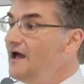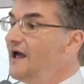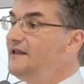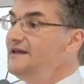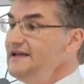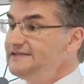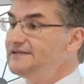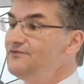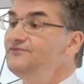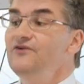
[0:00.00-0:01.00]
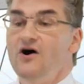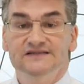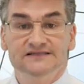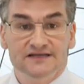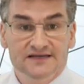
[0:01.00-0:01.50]
And this
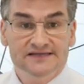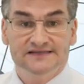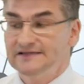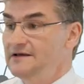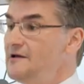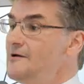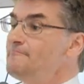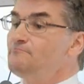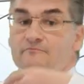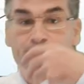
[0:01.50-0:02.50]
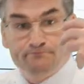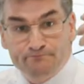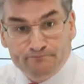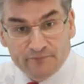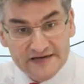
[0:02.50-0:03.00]
fosters
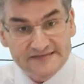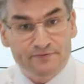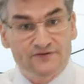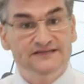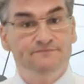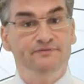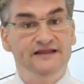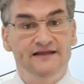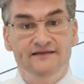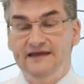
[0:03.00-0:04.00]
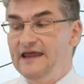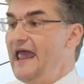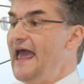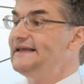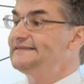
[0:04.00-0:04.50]

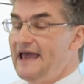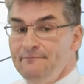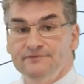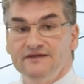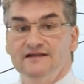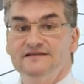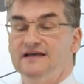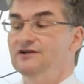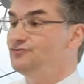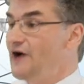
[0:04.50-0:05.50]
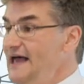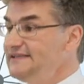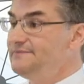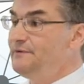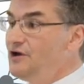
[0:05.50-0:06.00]
responsibility, acceptance and
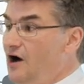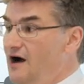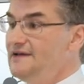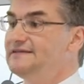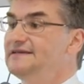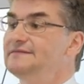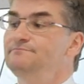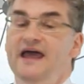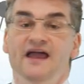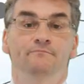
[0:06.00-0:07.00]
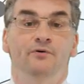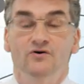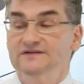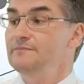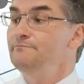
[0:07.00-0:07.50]
trust, because these black
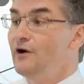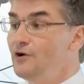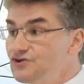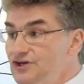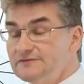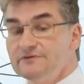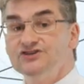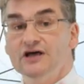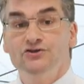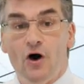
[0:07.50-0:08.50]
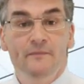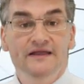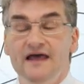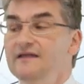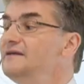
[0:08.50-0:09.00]
box approaches, which are
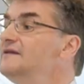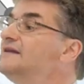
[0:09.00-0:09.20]
dominant in